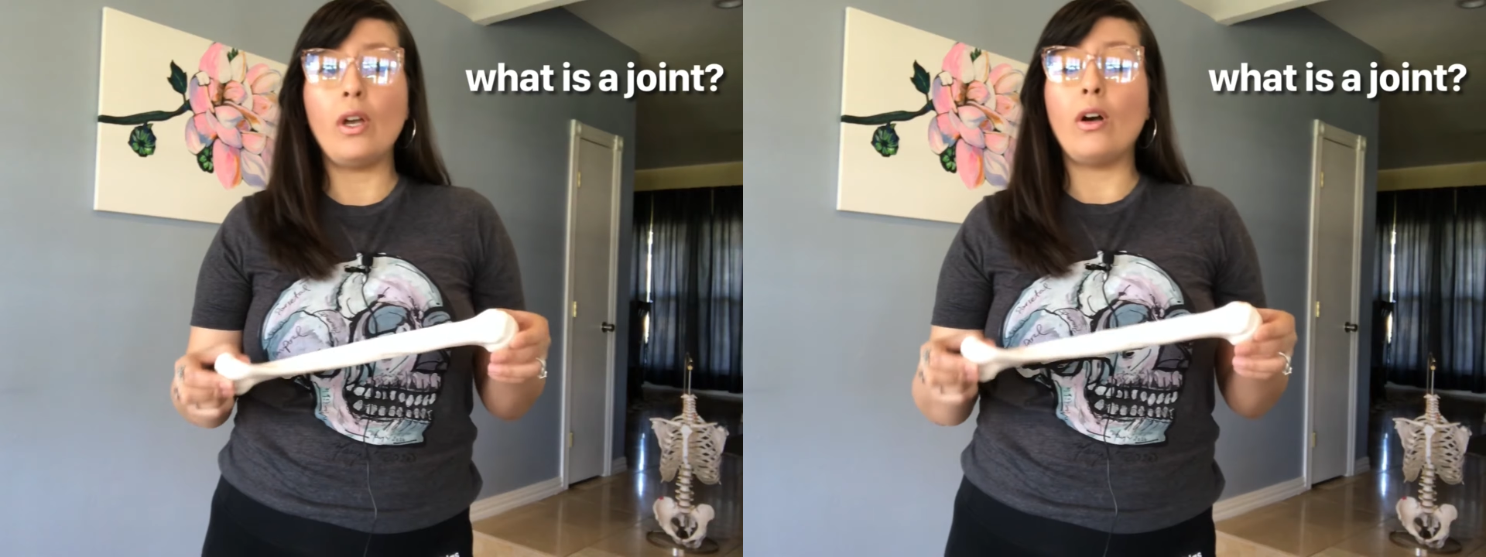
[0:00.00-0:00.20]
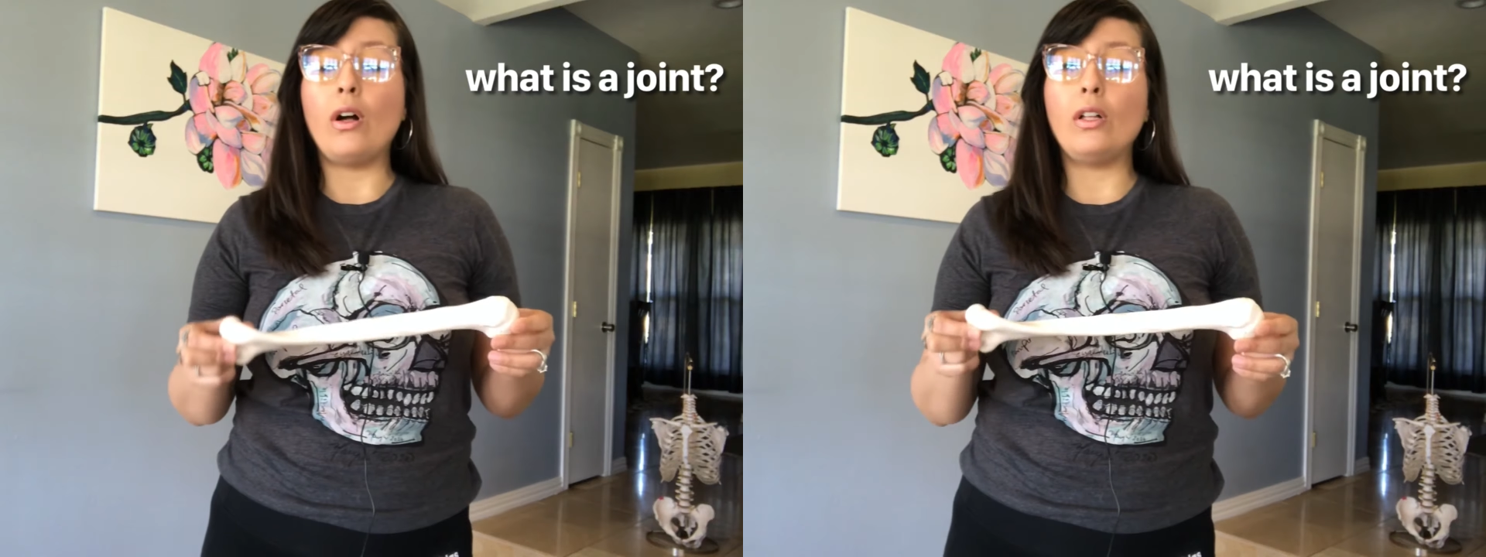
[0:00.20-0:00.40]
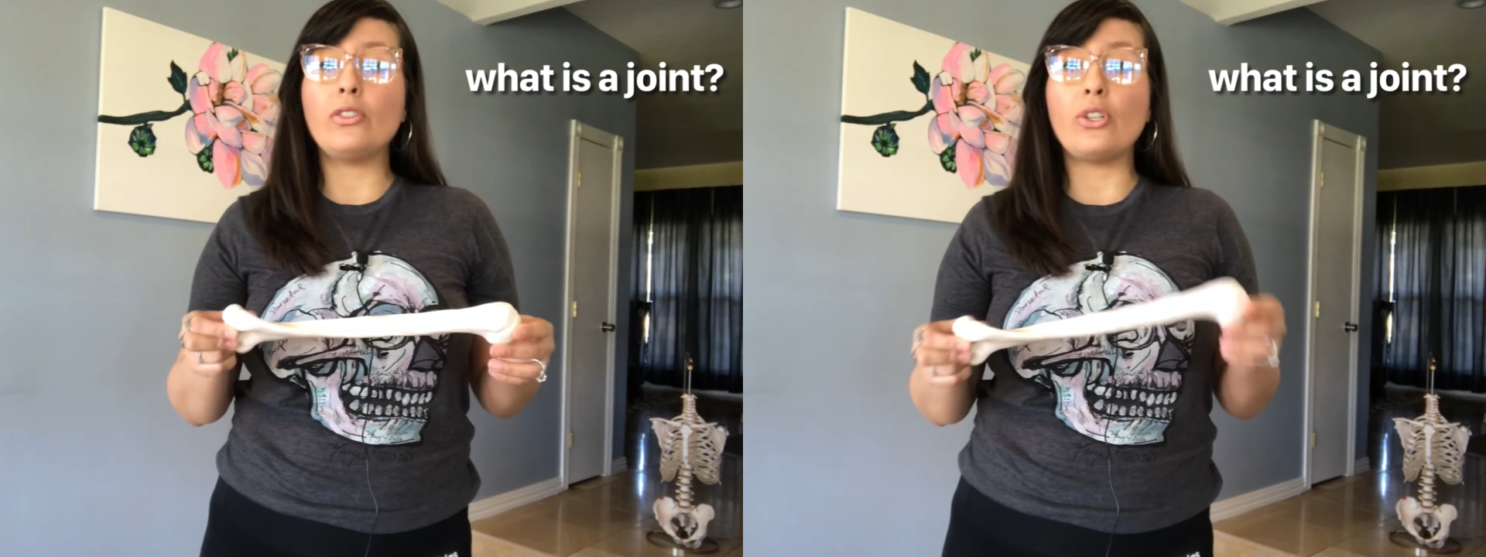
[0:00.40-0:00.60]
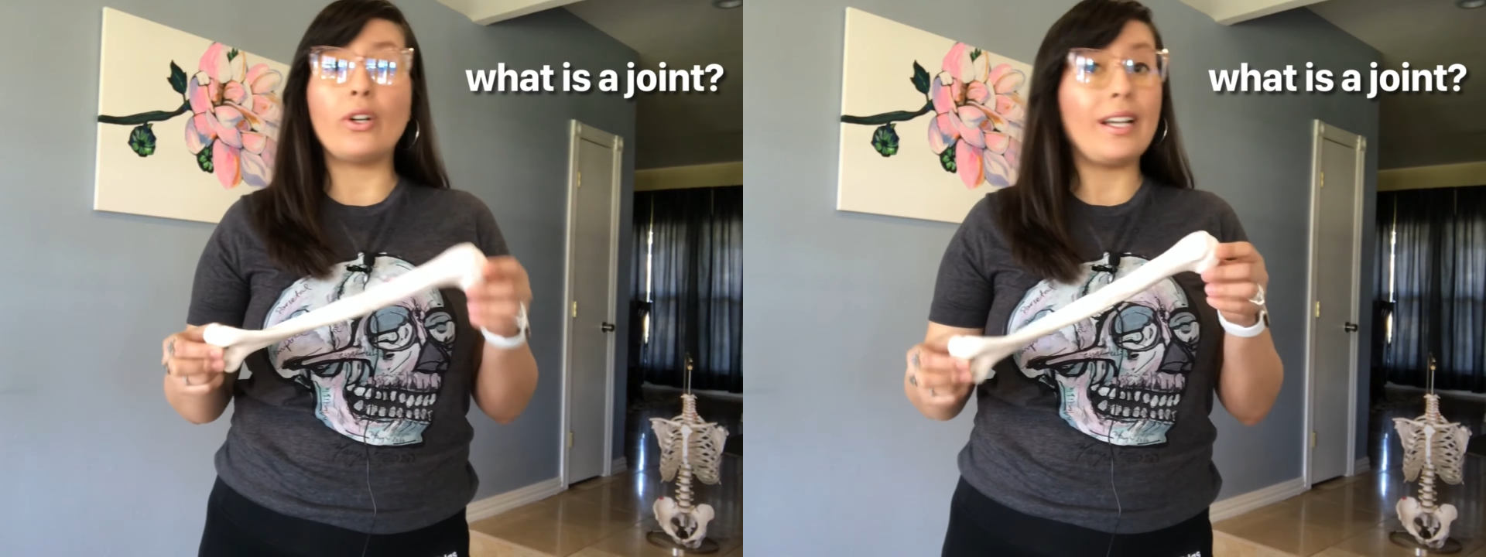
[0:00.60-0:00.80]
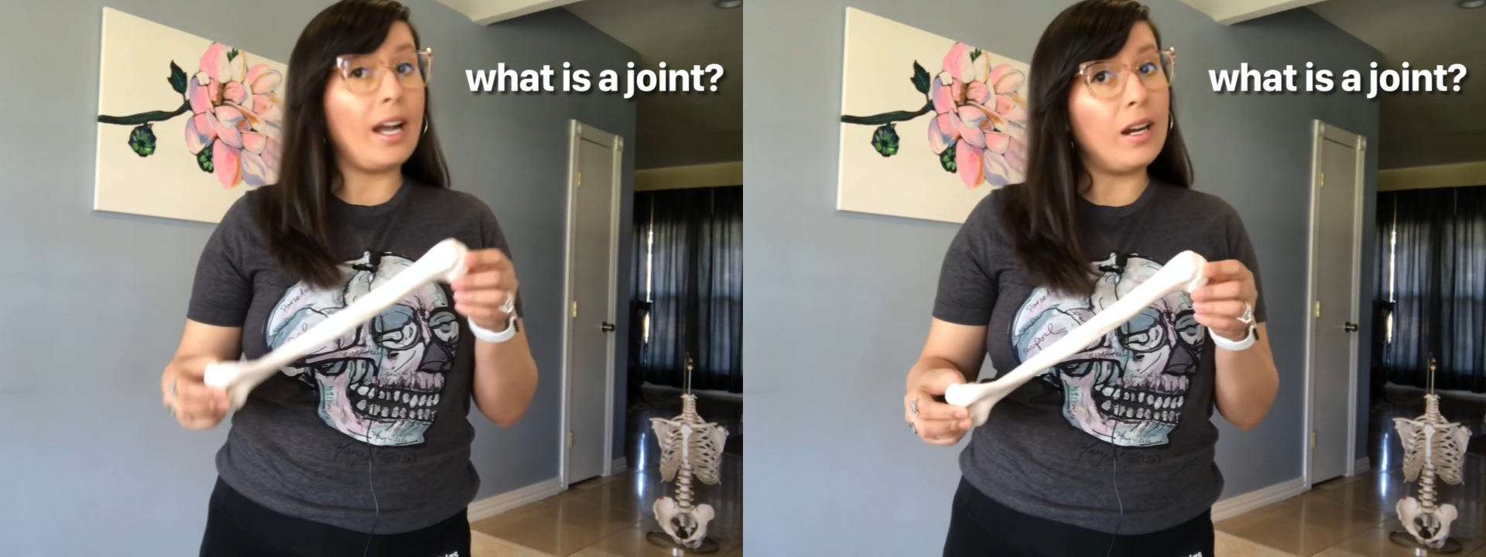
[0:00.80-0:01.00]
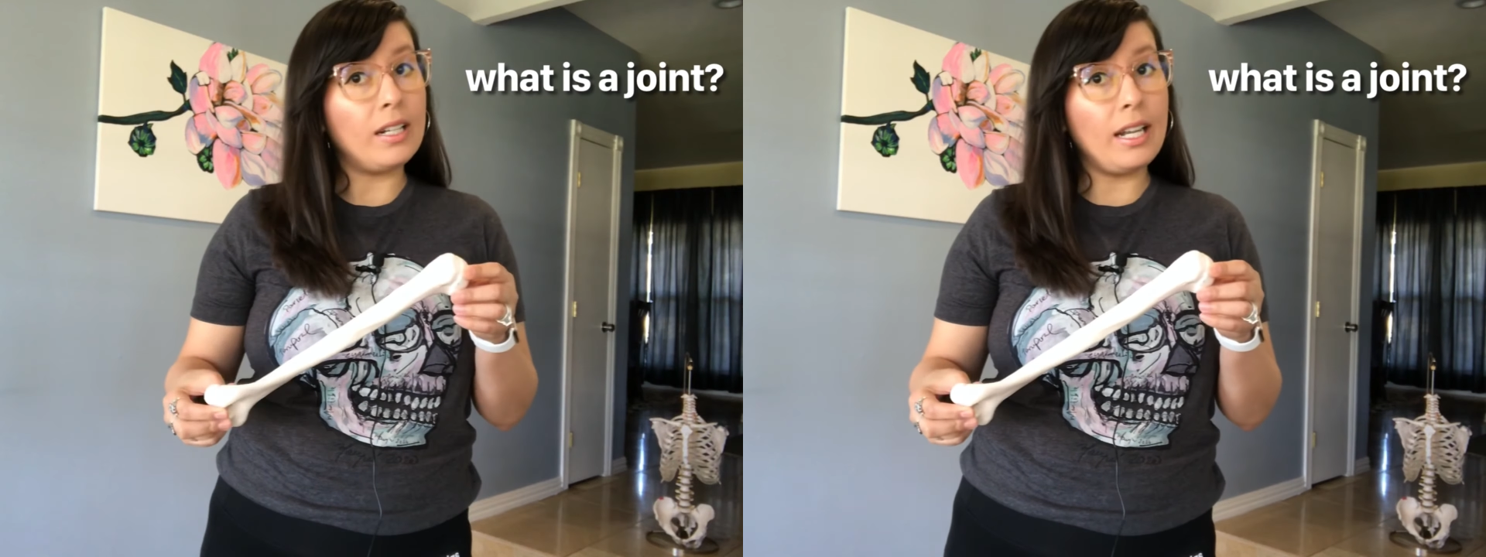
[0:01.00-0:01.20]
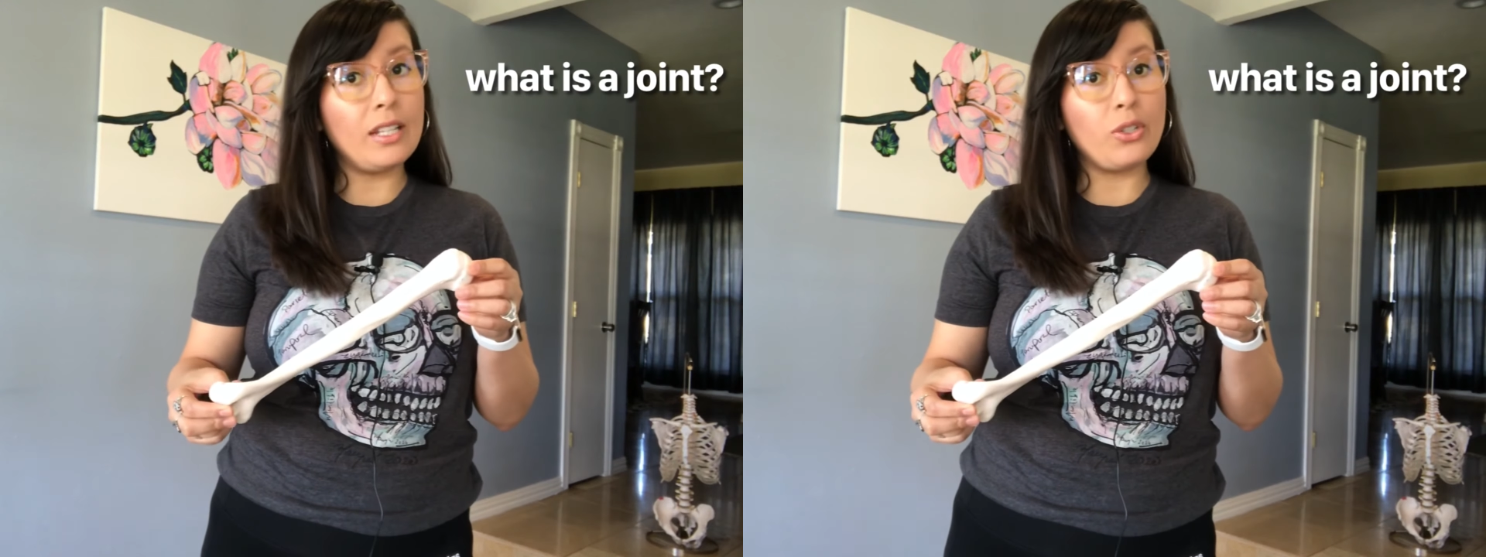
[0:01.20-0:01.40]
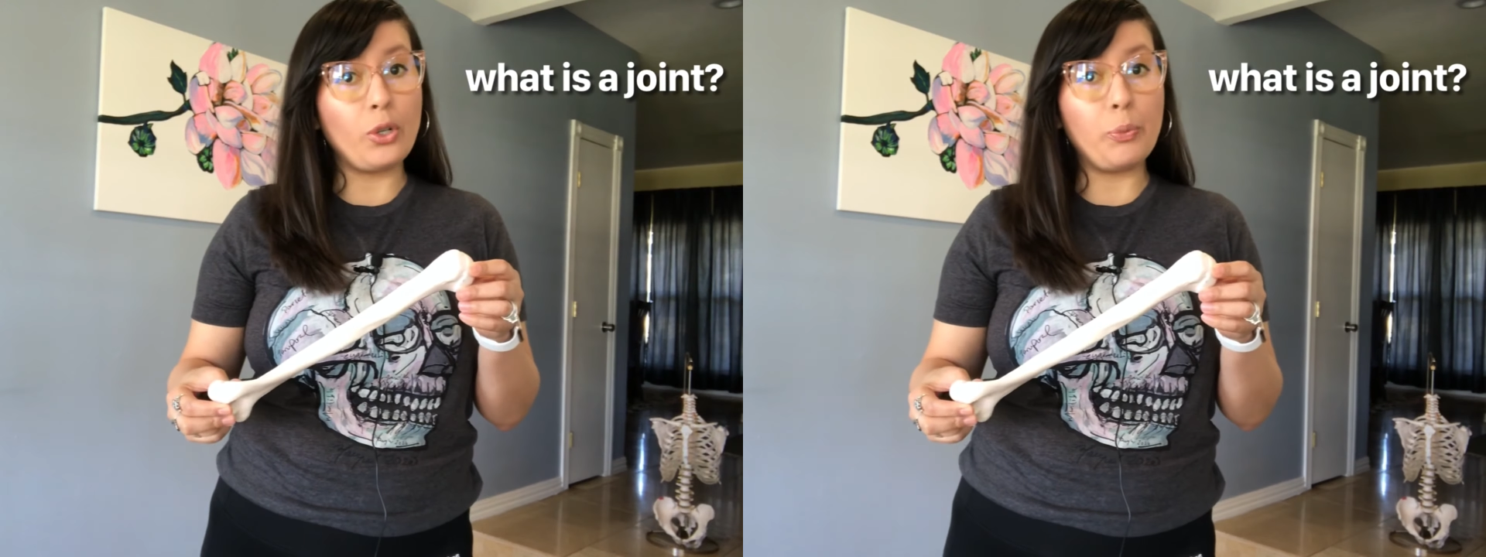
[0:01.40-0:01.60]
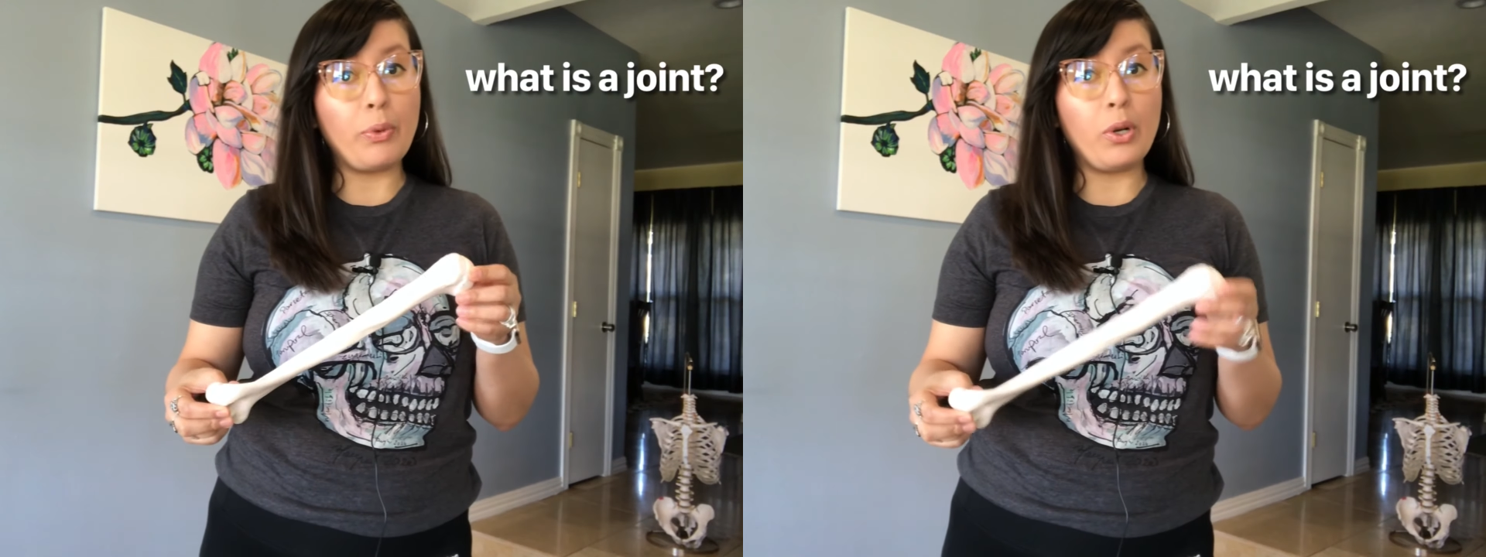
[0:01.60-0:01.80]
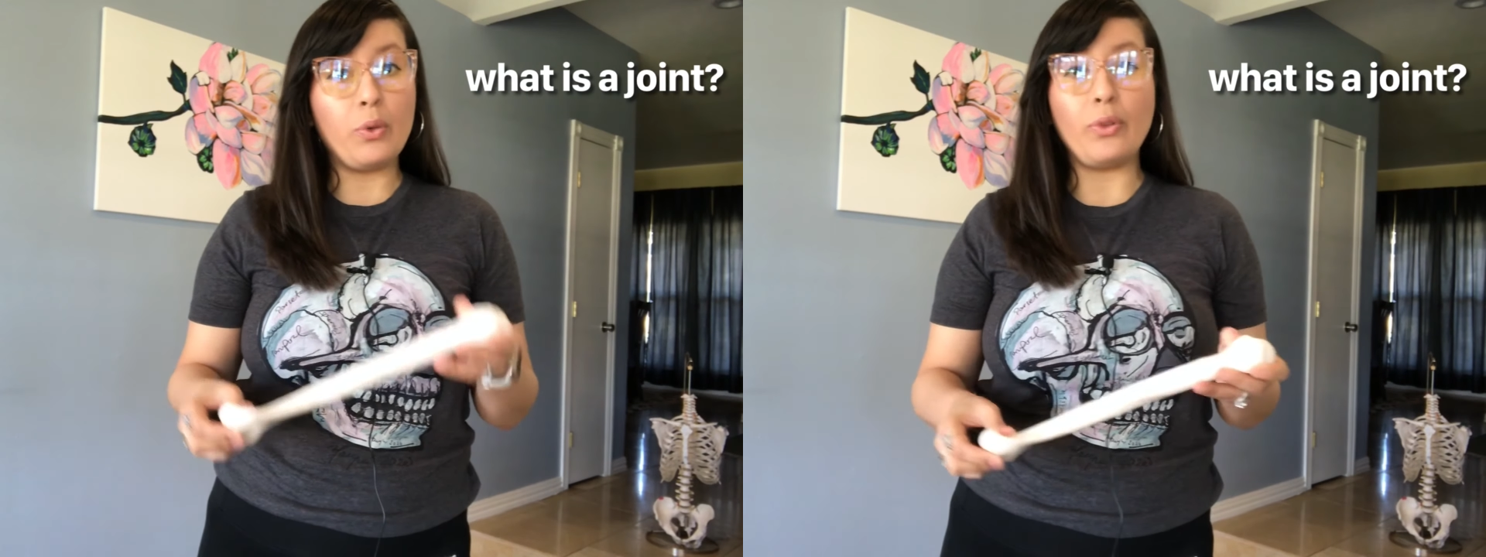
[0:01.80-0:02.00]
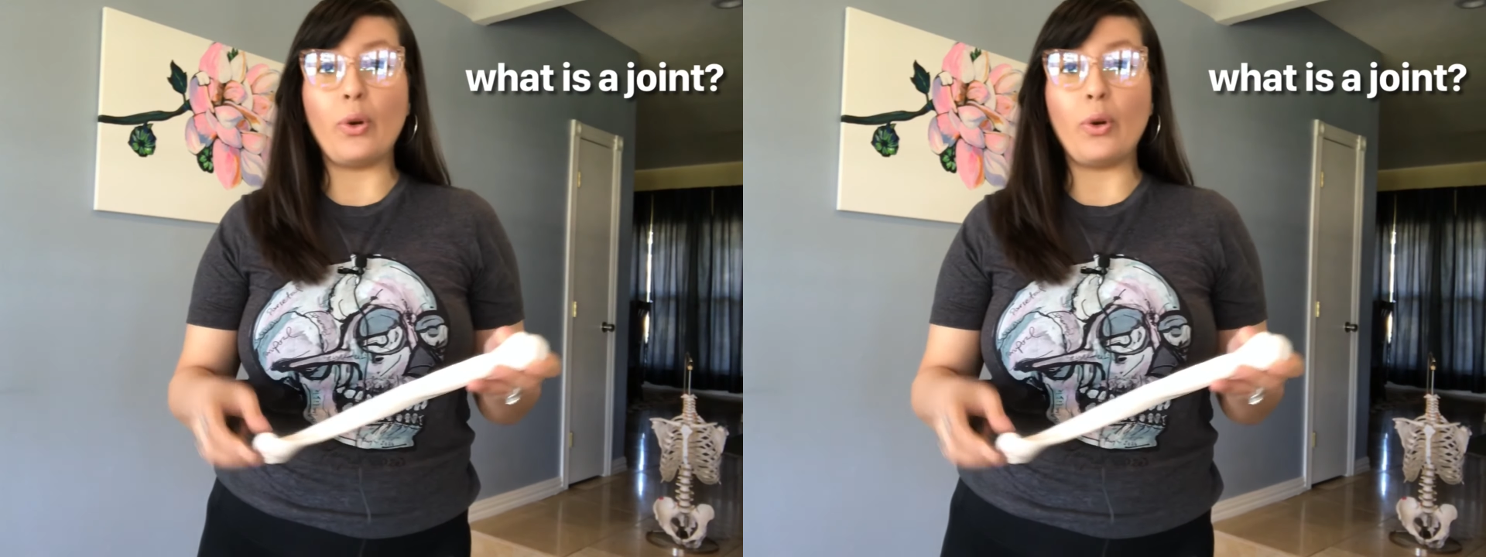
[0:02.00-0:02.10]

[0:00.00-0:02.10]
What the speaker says: also cartilage or bone,